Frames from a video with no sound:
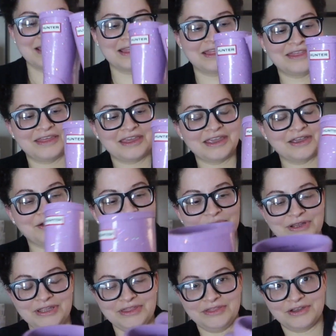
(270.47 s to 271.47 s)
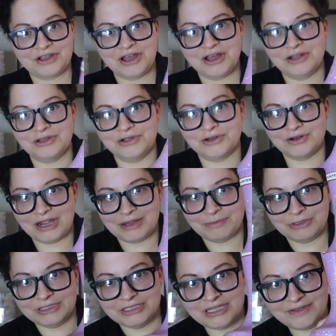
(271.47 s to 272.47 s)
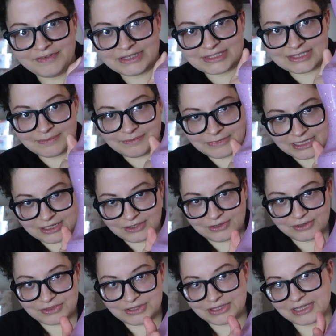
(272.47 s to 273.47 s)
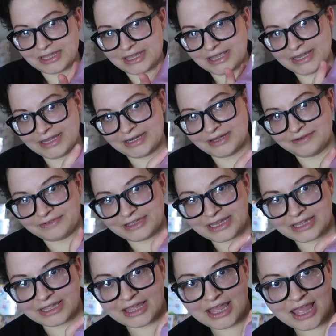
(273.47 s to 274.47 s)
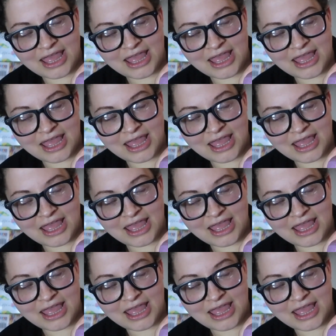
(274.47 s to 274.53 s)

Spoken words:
They are in the color, I believe it's something along the line of like